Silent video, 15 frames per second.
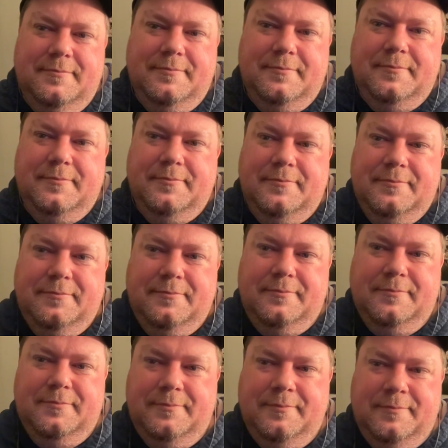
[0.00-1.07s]

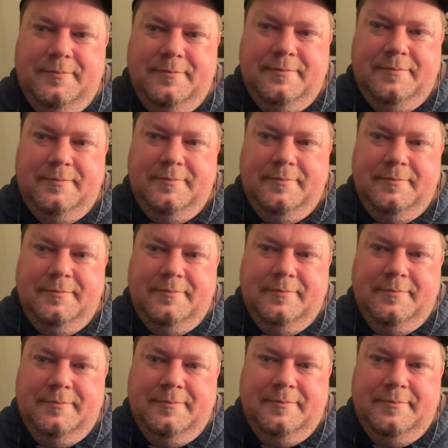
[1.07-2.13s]

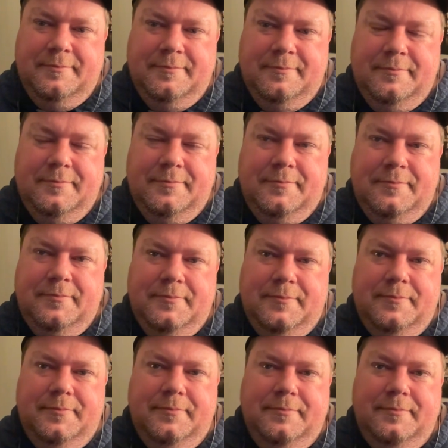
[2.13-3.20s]

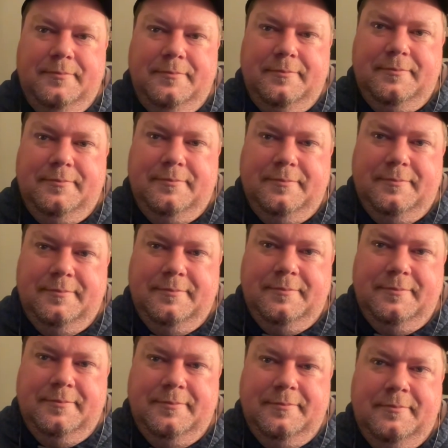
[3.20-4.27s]

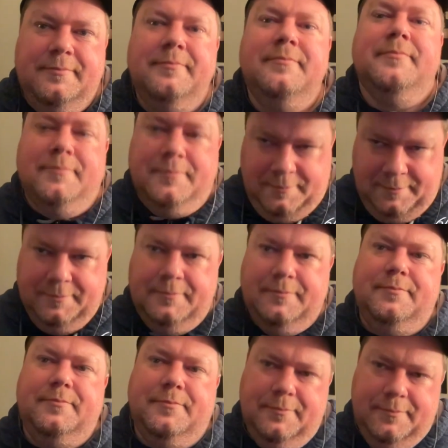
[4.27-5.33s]

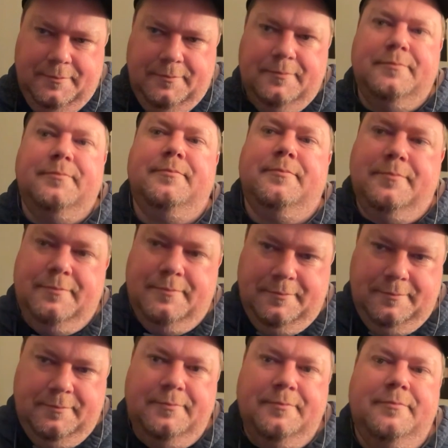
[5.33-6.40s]

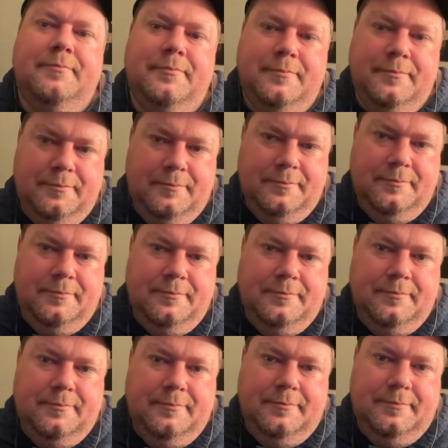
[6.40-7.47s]

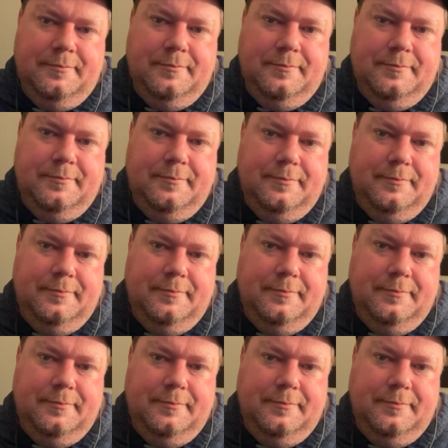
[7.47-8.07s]
This person isn't speaking.